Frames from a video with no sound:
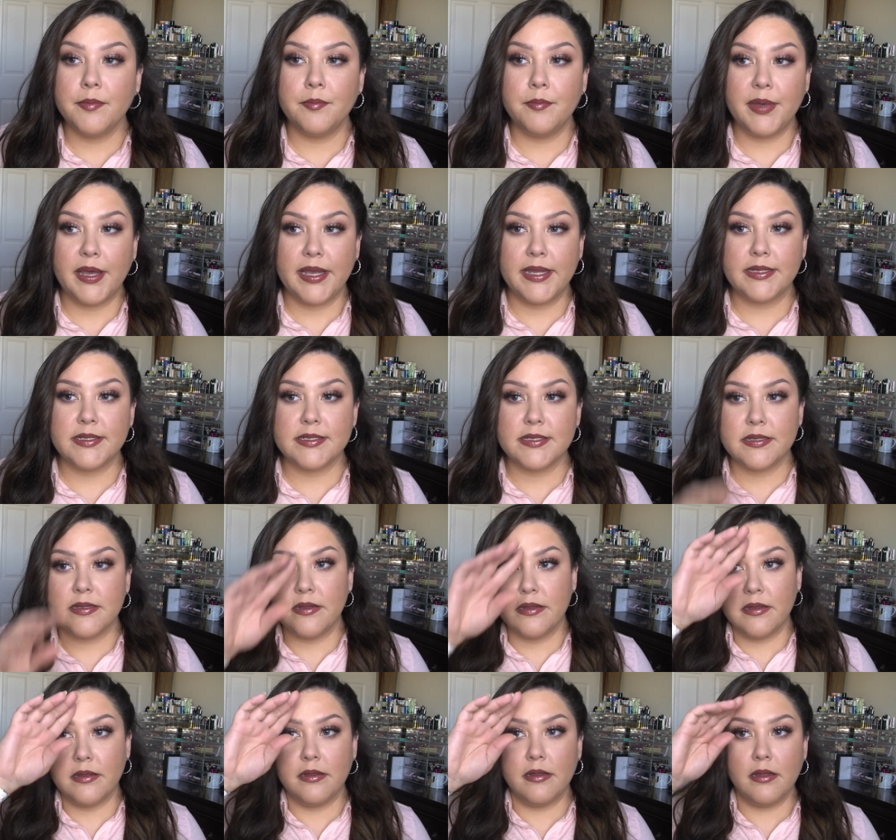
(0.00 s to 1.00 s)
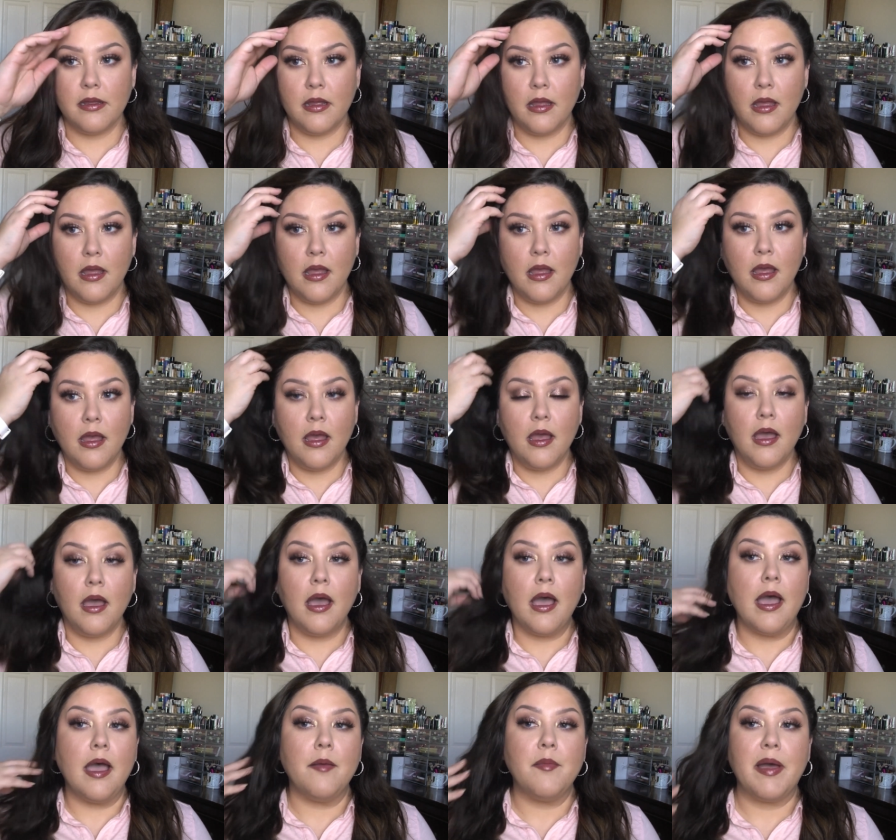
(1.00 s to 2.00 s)
But
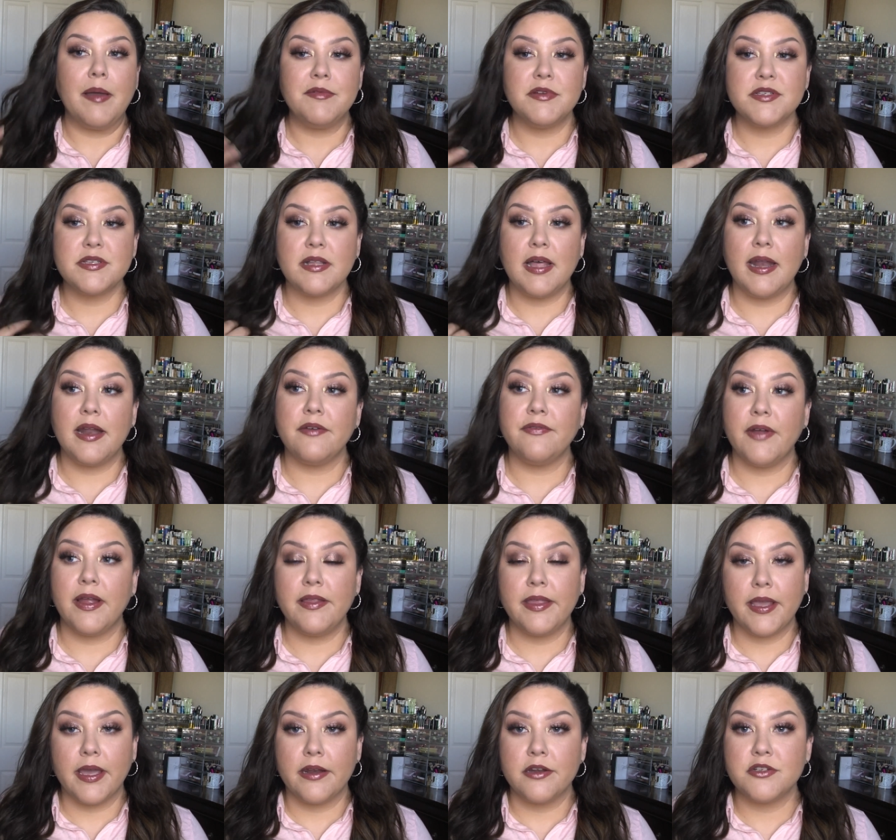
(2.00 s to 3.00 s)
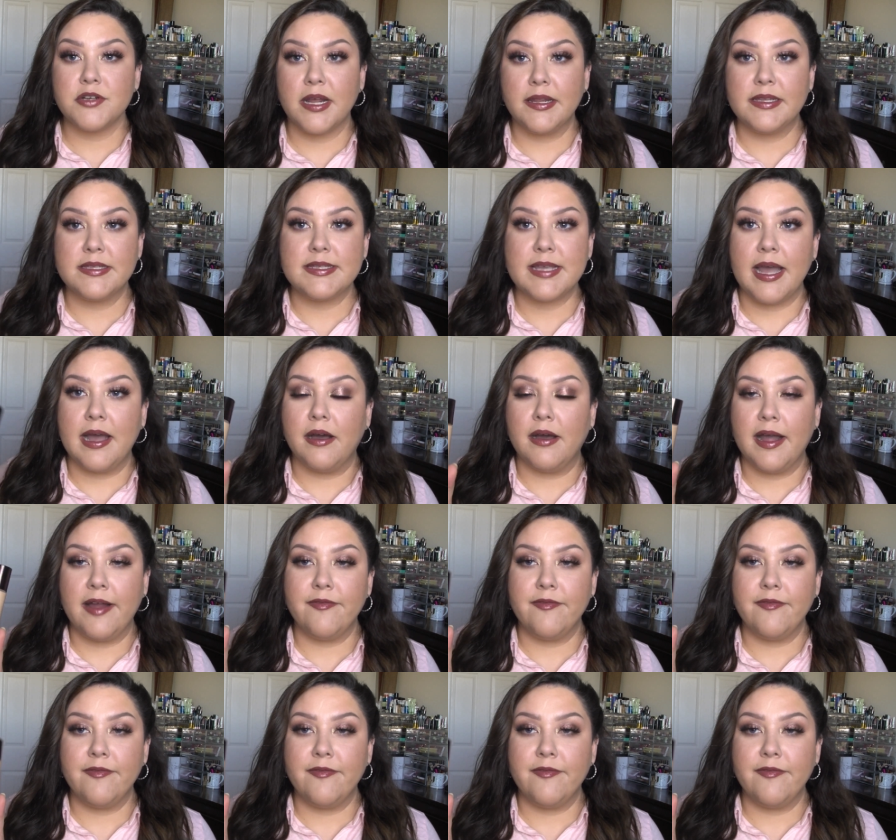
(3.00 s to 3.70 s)
um, I'm just glad I finally got to try this out.